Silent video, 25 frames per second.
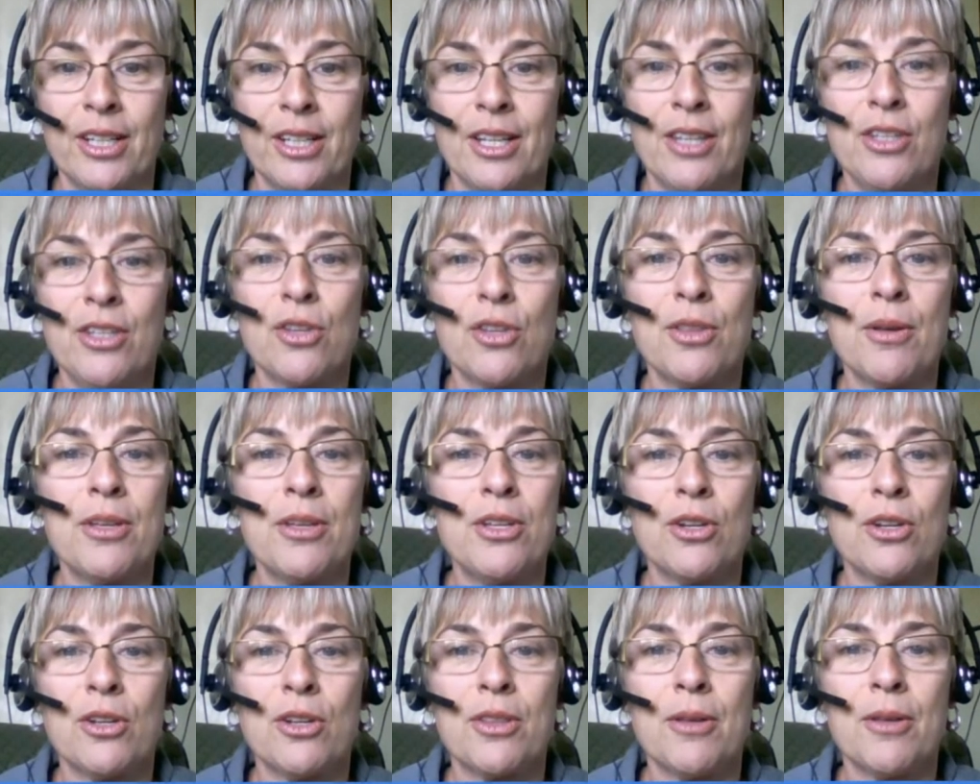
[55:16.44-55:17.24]
You're
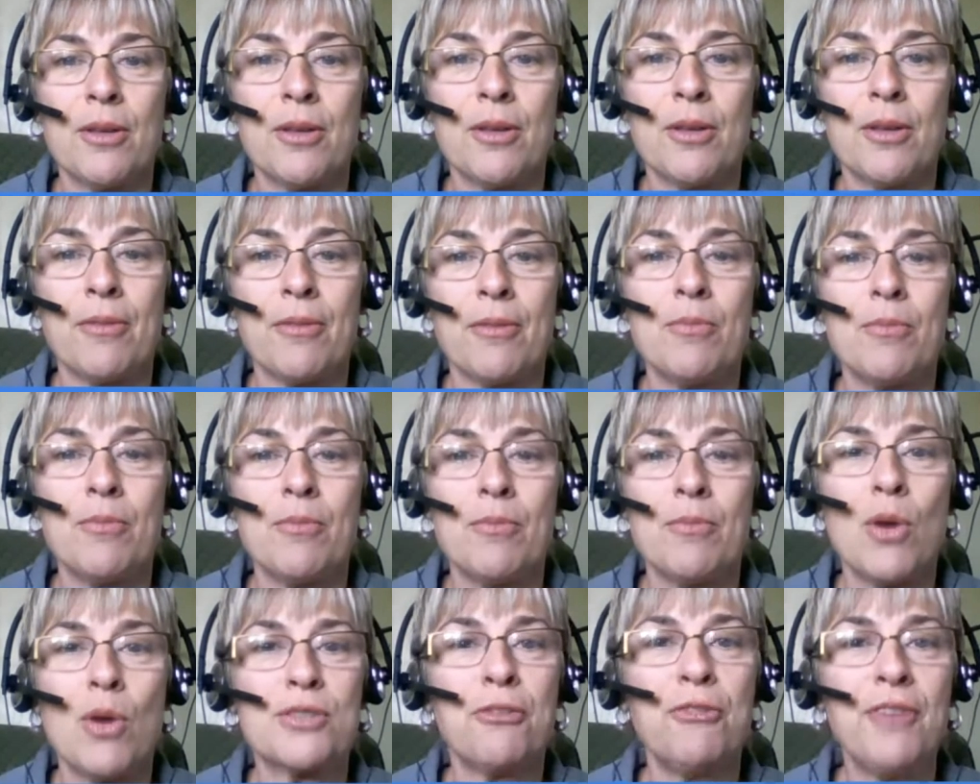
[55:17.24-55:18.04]
the
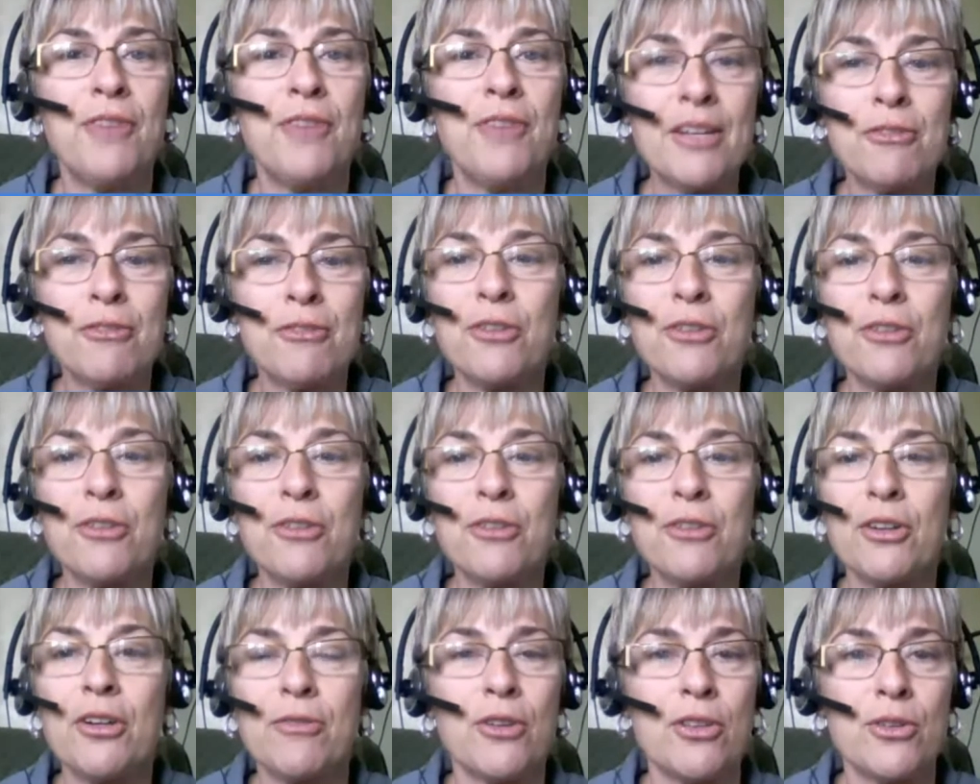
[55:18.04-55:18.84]
most fit
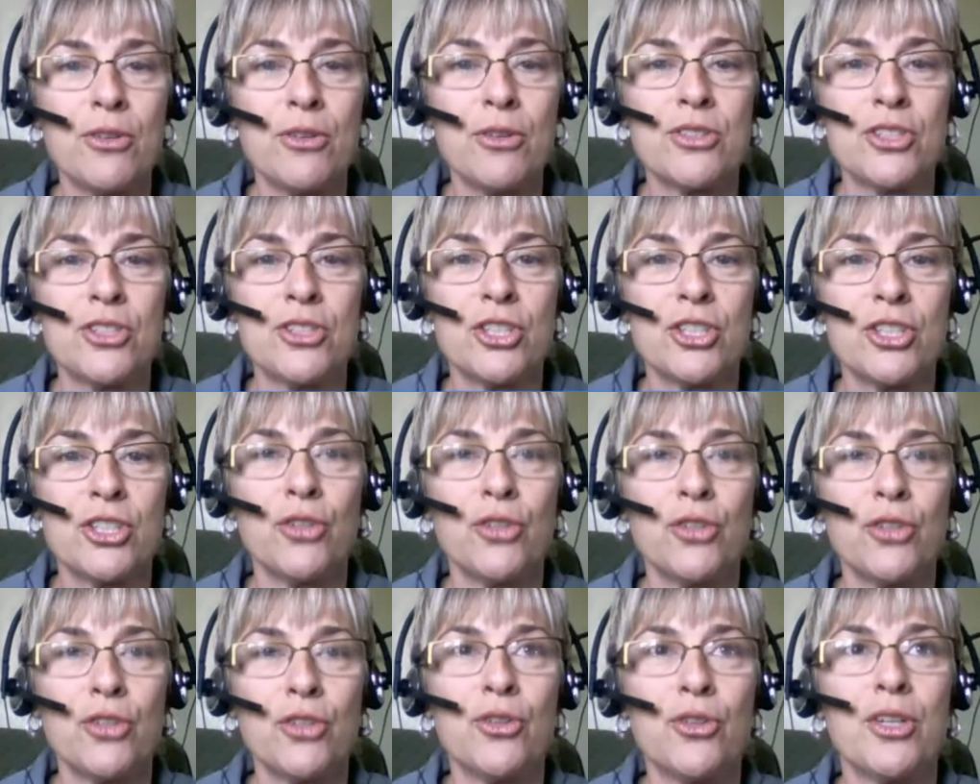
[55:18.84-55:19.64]
for those
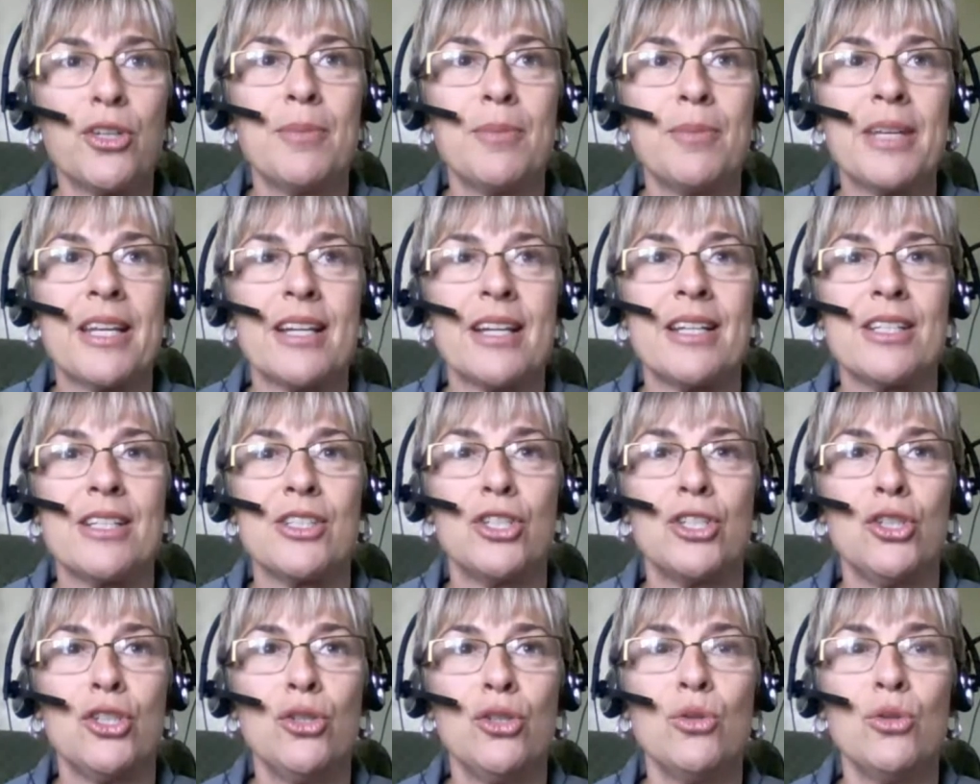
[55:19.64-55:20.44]
children because
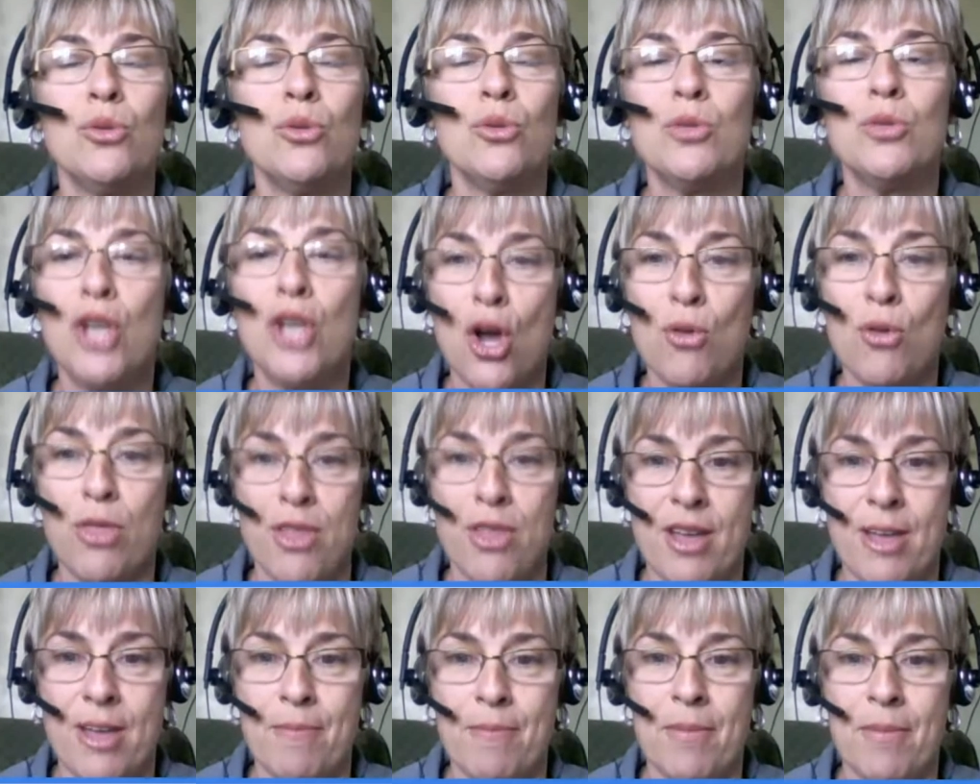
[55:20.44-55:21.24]
you
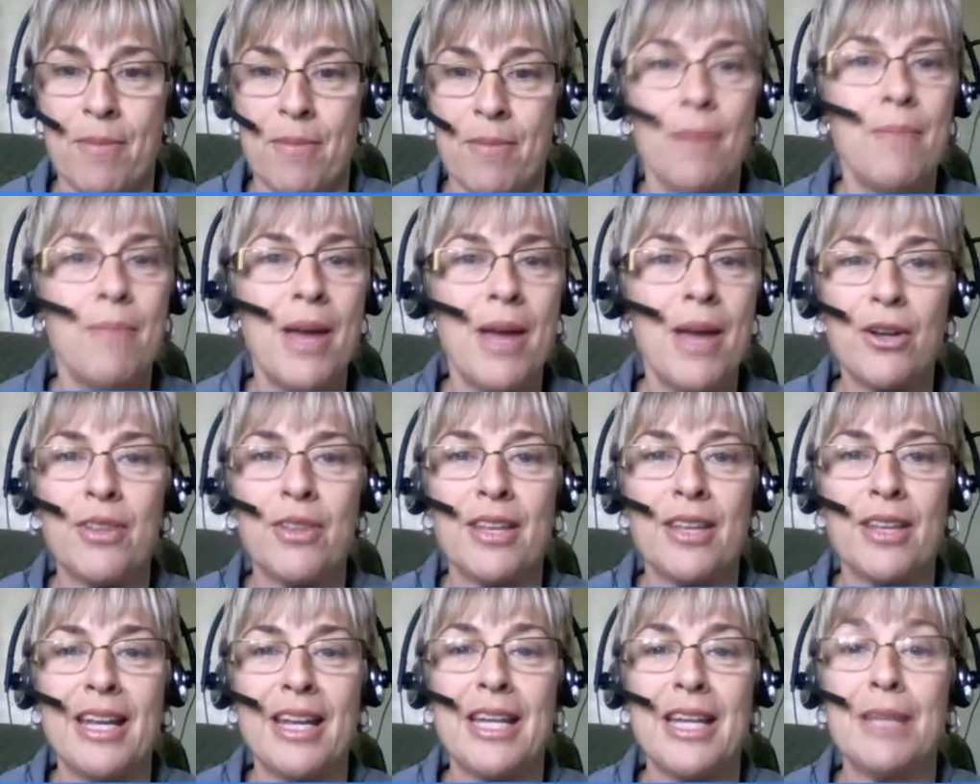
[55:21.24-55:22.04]
know them
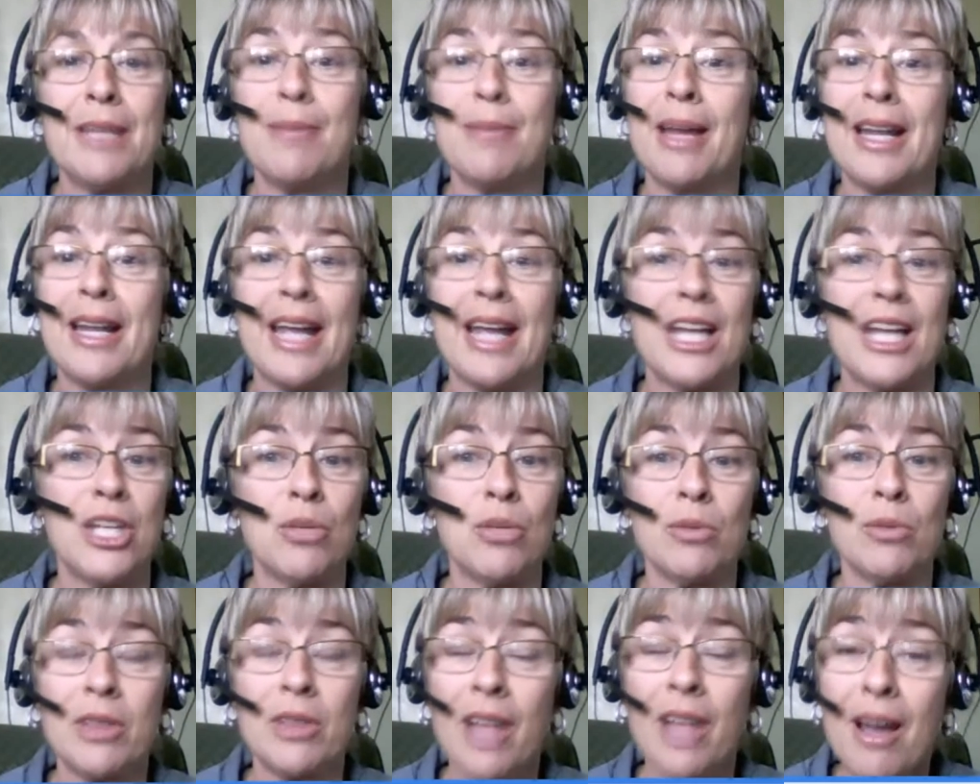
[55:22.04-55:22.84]
better than anybody, and
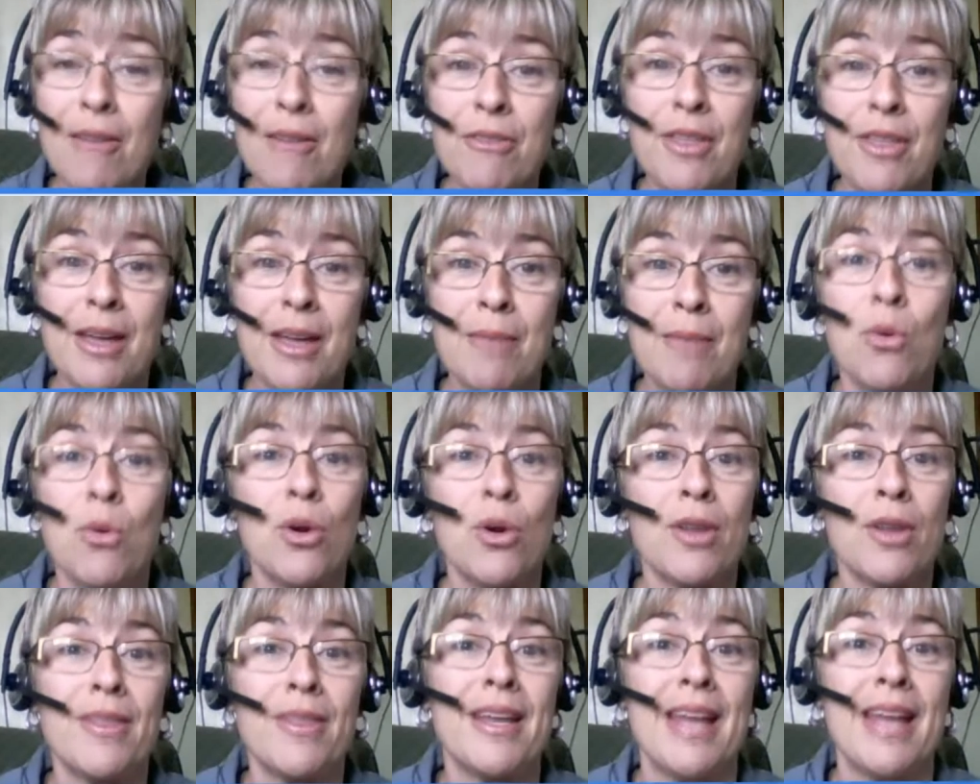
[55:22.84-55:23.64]
you love them
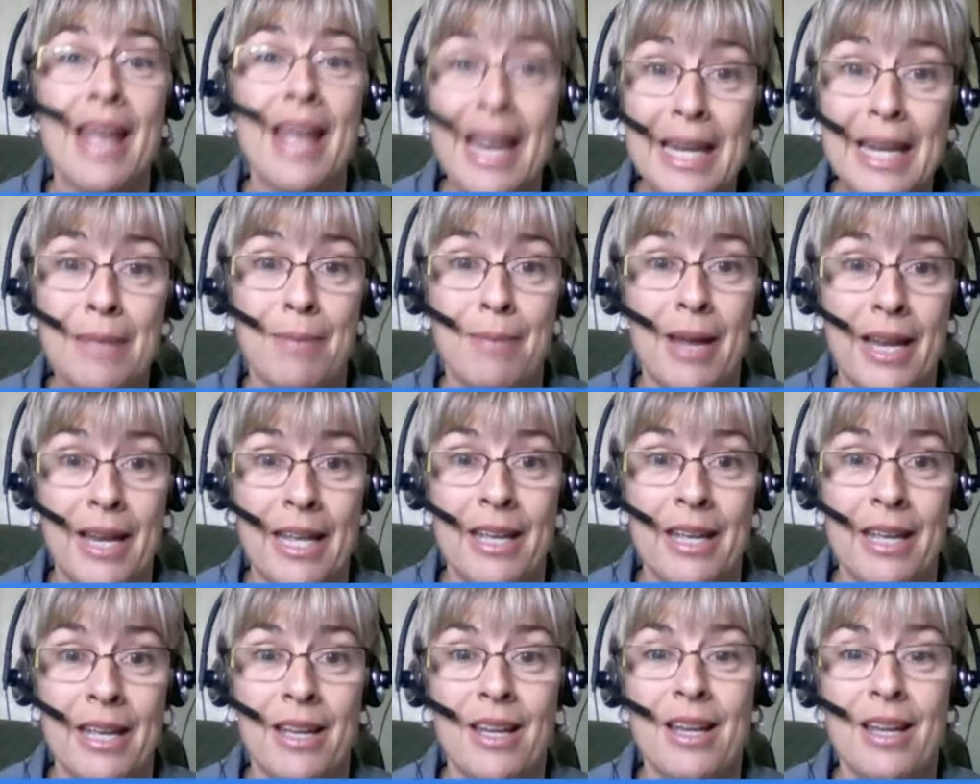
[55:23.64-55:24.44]
more than
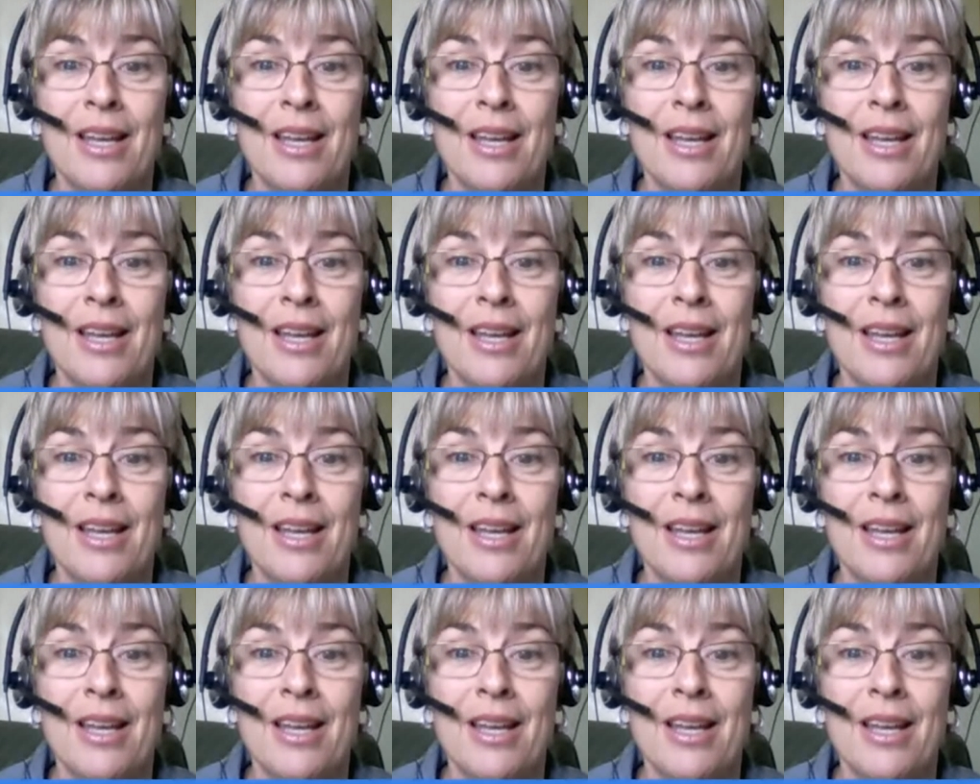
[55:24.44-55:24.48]
anybody.